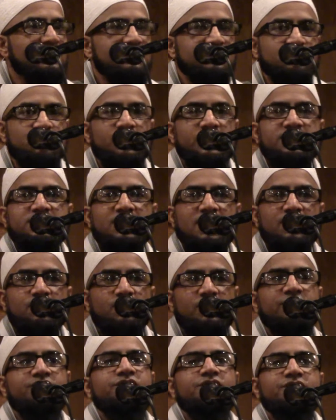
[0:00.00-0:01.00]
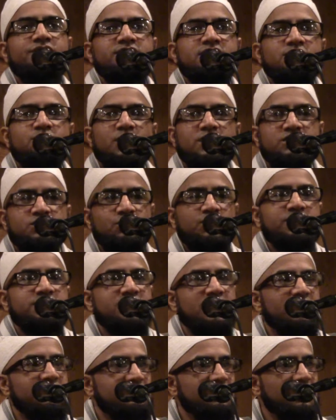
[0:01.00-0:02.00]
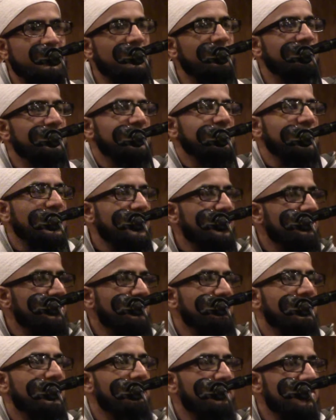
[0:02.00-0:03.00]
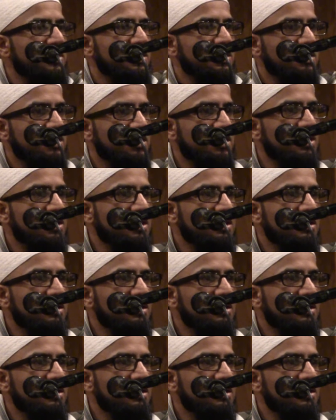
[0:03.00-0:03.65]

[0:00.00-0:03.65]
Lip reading: Suicide, one of the reasons why suicide is haram, because I don't own my body.